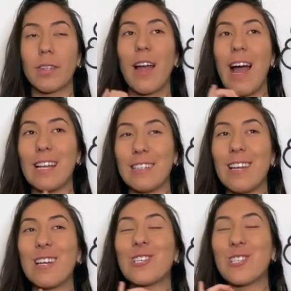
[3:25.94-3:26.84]
I
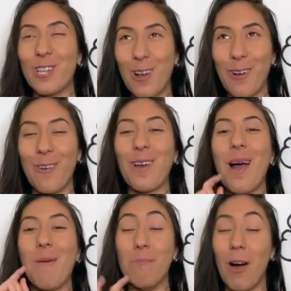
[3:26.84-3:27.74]
showed
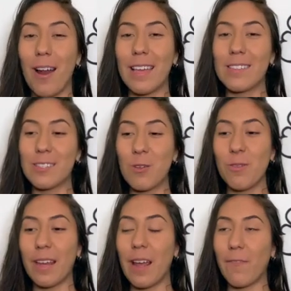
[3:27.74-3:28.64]
a bodysuit
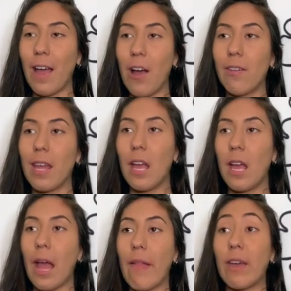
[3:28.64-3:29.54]
that I found,
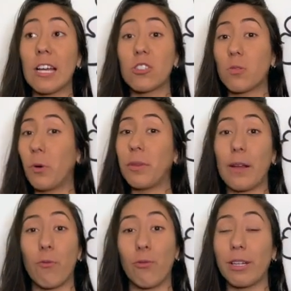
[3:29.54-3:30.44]
and that sold
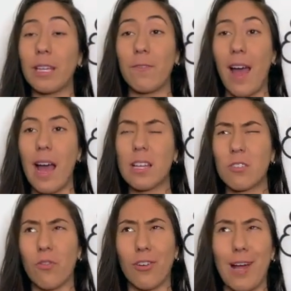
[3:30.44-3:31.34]
like really
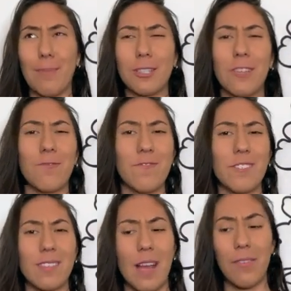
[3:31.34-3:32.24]
fast for I believe
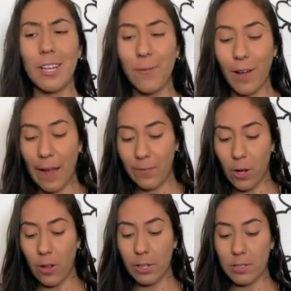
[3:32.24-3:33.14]

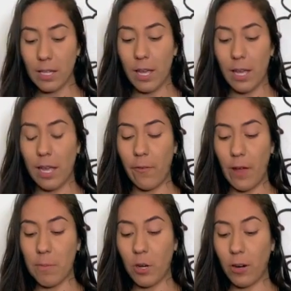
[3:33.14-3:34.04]
$75 if
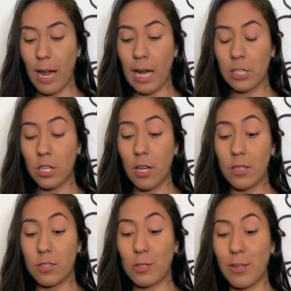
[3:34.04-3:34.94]
I'm correct.
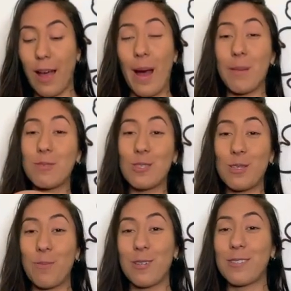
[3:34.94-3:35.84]
So yeah, I'm
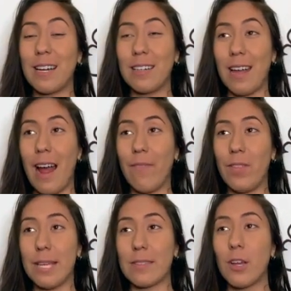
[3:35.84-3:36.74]
super excited to have
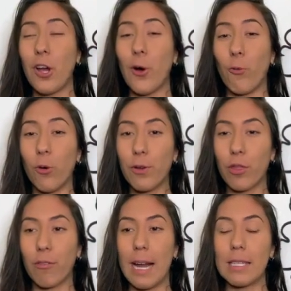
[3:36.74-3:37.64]
this.
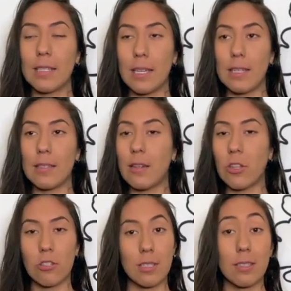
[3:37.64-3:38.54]
Woven Threads is
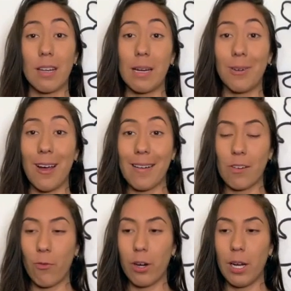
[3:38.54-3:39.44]
another sustainable
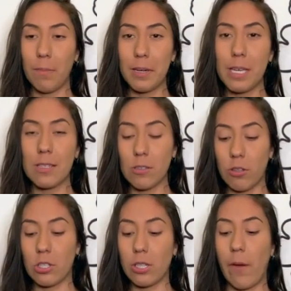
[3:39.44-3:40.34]
activewear company, so
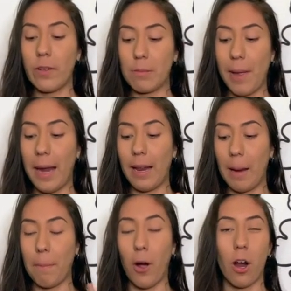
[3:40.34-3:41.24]
their stuff is made
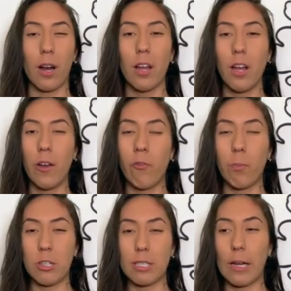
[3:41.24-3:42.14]
in part
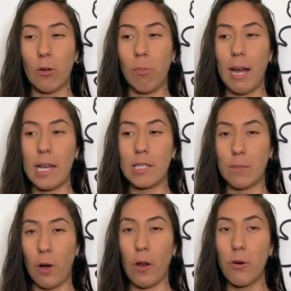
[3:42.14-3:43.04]
from recycled
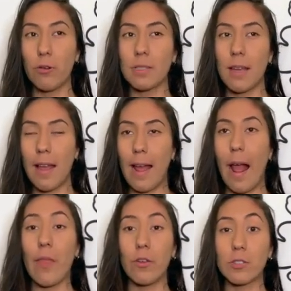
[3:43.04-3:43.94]
plastic bottles,
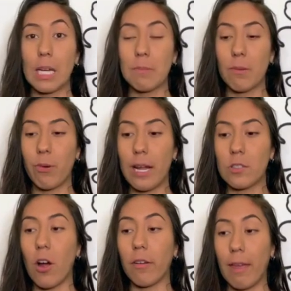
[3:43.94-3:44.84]
and those types of
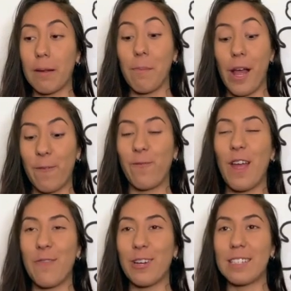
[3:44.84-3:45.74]
brands are like my
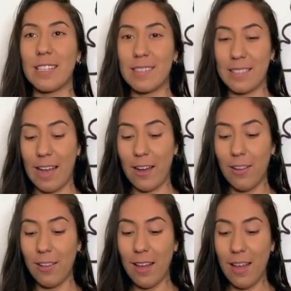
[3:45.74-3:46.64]
favorite to
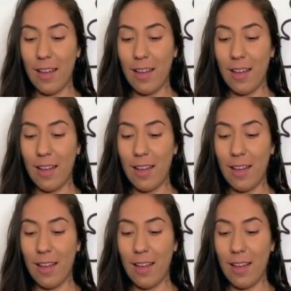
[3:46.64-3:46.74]
sell.